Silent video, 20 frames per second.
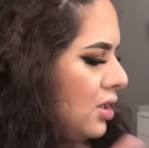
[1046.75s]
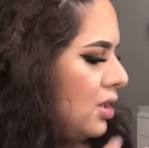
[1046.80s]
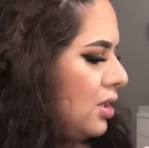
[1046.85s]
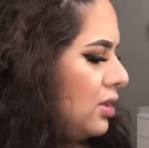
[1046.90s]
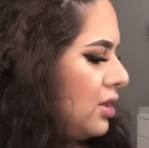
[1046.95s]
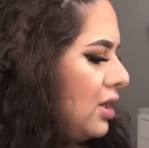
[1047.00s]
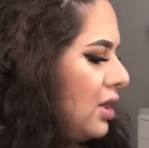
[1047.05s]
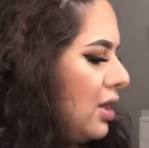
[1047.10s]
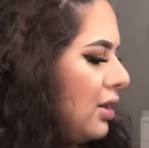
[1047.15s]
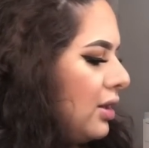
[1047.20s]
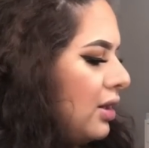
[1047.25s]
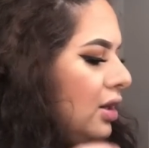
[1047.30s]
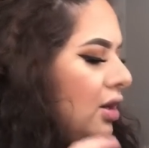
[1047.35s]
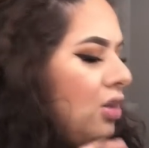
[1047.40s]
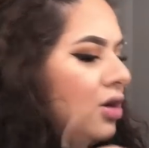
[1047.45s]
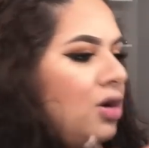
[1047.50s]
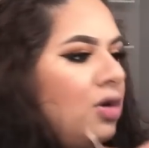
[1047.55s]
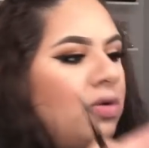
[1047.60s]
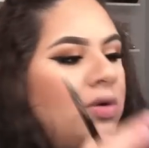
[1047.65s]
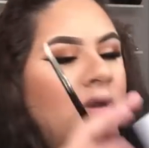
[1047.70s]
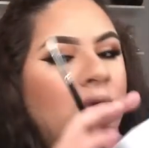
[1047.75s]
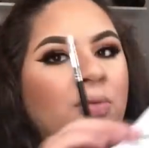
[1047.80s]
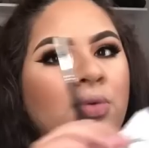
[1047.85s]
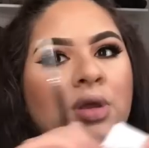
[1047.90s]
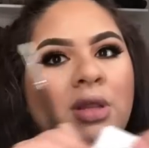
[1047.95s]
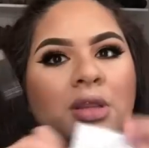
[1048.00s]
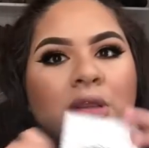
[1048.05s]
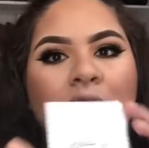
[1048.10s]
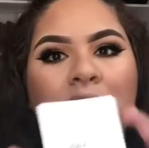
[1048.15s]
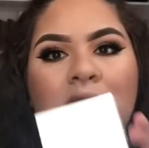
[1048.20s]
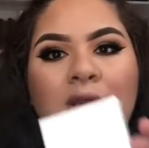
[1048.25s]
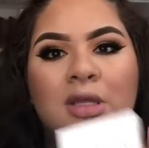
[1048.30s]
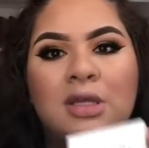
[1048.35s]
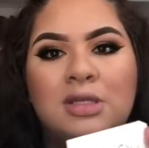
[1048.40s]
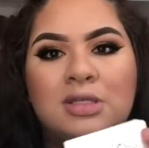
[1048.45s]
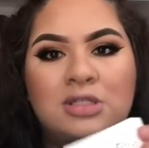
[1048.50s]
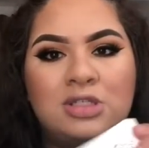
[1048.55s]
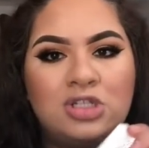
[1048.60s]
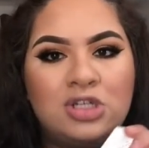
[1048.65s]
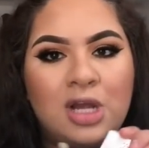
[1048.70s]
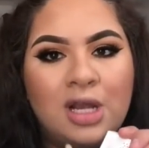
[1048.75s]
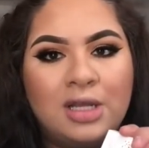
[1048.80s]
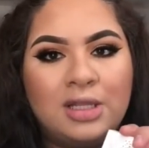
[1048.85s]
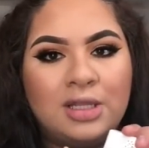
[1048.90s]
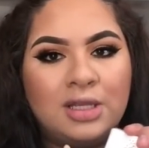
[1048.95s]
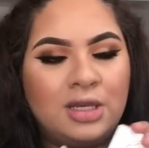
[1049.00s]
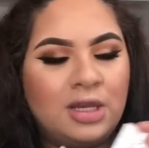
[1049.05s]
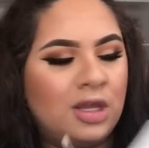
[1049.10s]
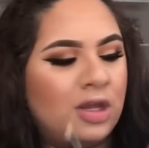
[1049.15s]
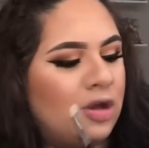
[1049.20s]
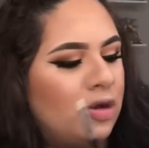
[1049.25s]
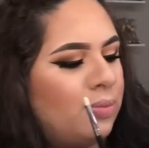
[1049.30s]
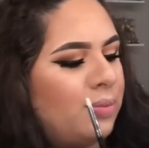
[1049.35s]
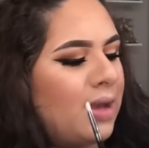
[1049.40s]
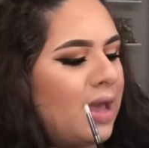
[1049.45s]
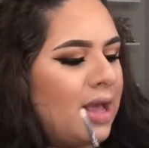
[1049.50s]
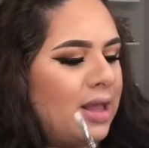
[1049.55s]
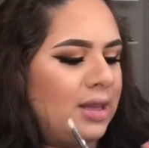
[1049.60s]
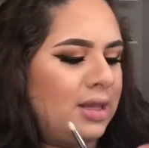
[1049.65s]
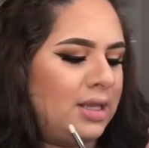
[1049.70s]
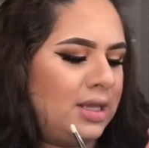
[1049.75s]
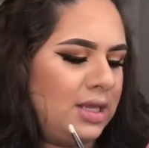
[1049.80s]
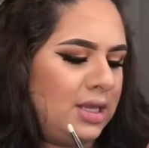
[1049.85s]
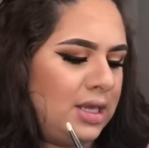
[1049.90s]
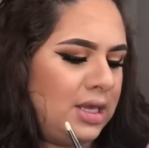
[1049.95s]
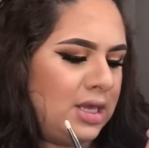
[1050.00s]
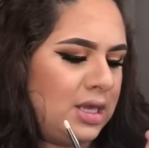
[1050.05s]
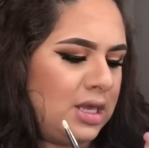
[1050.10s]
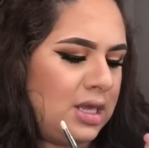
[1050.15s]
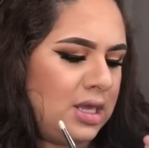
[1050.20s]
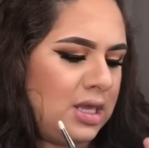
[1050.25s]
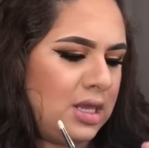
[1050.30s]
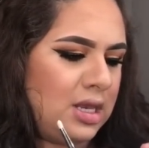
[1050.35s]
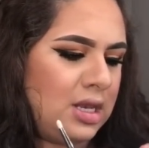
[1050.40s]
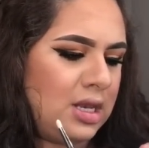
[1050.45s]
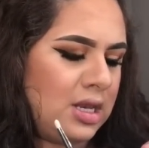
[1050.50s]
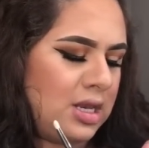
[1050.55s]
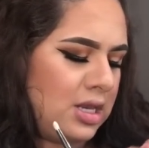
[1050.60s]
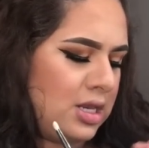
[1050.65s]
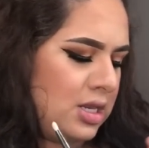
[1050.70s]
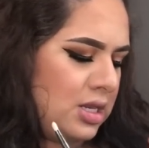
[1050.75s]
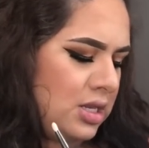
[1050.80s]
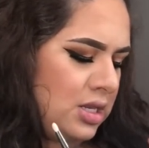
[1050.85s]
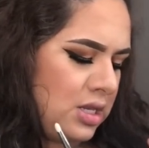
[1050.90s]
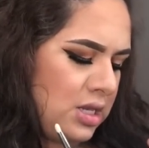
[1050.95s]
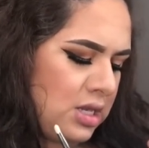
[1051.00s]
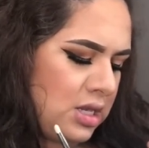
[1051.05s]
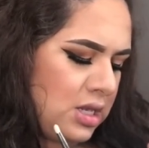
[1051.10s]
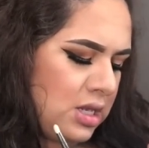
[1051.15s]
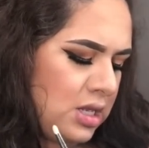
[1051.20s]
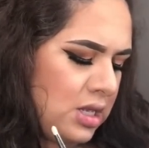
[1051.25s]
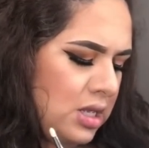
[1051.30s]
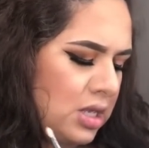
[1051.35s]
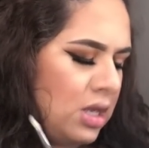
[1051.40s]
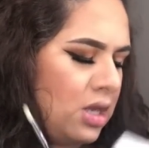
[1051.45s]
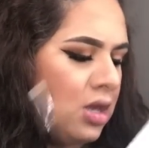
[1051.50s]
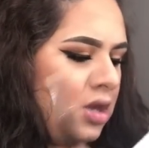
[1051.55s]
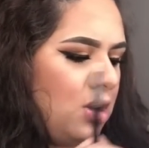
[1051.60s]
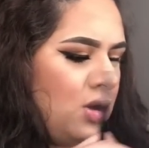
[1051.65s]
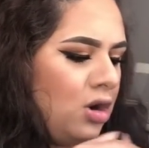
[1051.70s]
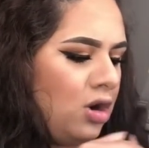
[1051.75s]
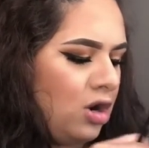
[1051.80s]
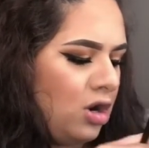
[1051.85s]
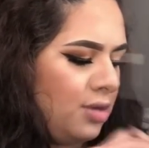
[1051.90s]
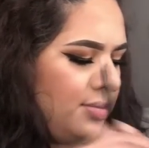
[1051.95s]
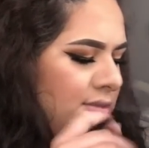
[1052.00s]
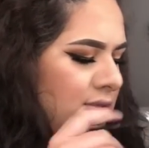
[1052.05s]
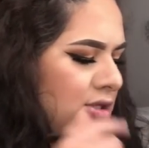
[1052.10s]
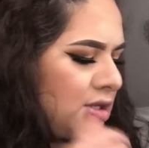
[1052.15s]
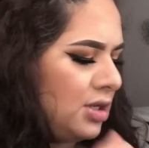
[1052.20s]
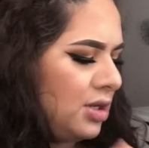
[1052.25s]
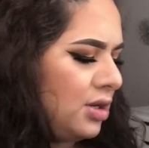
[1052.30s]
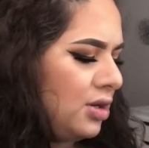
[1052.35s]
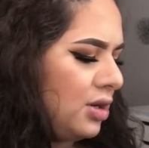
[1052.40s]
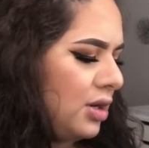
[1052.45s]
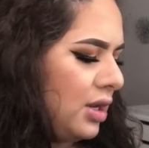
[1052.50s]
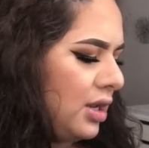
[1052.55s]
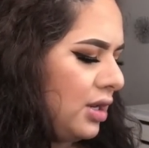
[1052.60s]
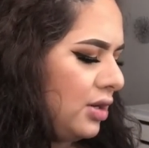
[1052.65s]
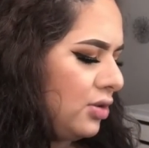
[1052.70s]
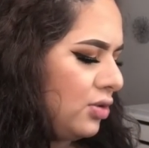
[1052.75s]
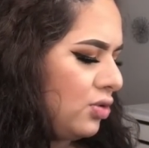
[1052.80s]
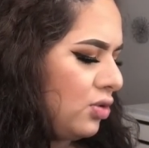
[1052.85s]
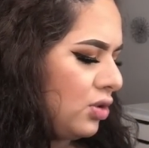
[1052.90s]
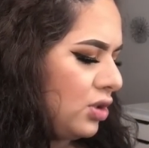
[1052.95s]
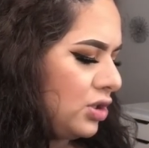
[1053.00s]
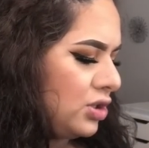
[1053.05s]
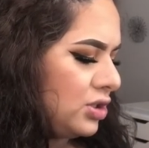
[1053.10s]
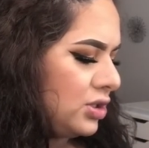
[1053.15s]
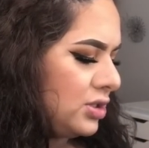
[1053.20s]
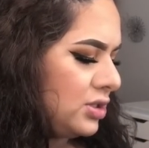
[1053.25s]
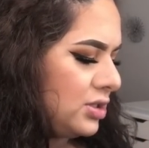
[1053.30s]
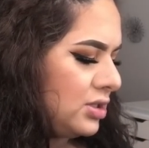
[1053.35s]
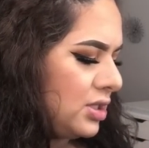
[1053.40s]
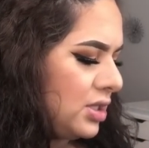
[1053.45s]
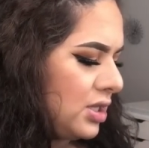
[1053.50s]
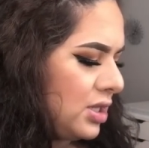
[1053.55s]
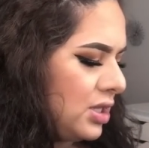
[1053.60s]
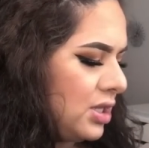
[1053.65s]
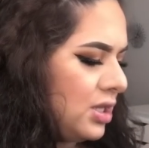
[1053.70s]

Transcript: And then I'm going to go in with this Jaclyn Hill palette in Armed and Gorgeous.